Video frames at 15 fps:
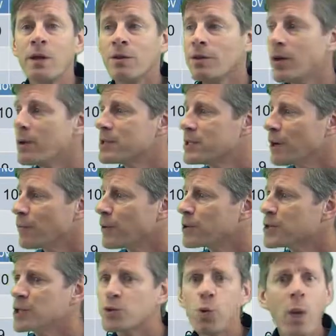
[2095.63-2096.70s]
The only
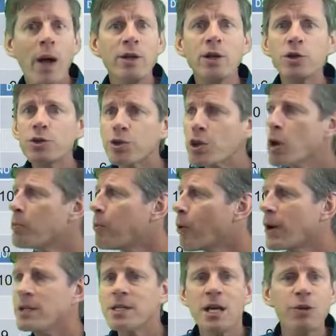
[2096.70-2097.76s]
difference is when your slow
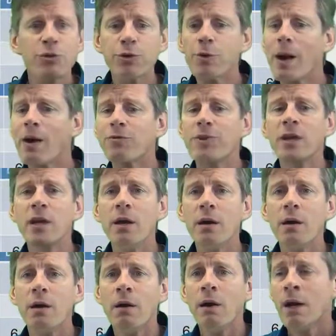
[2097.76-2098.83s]
points hit throughout the
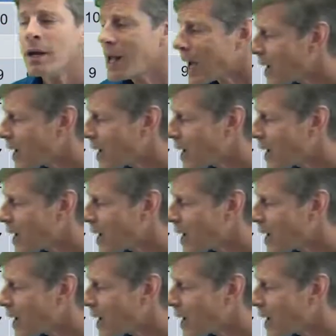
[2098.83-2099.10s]
year. Now,